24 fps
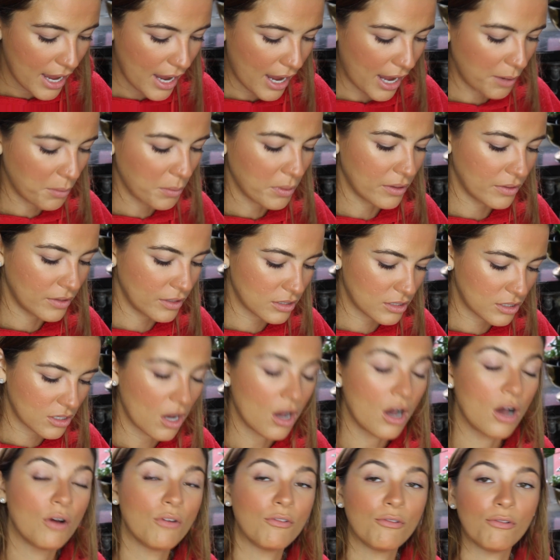I wear this
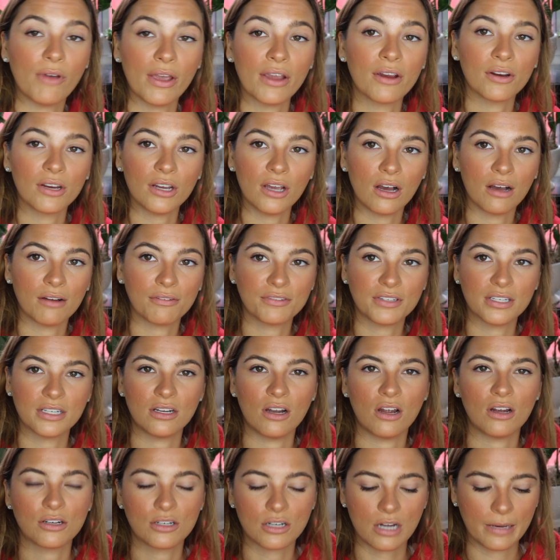very often
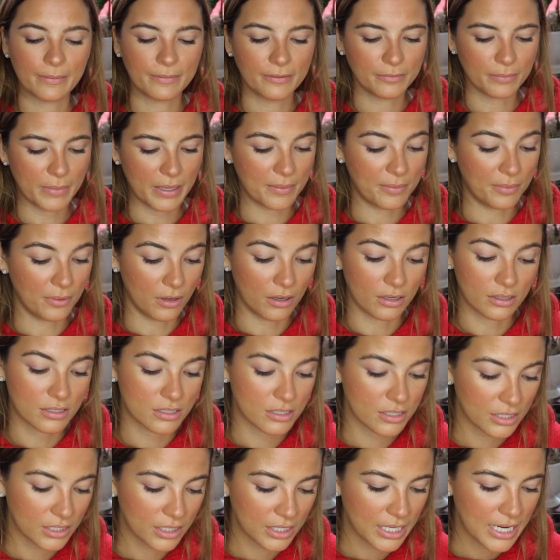on top of my
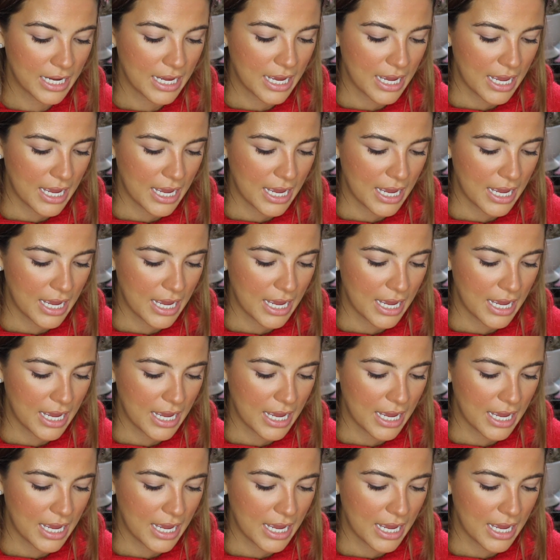bronzer.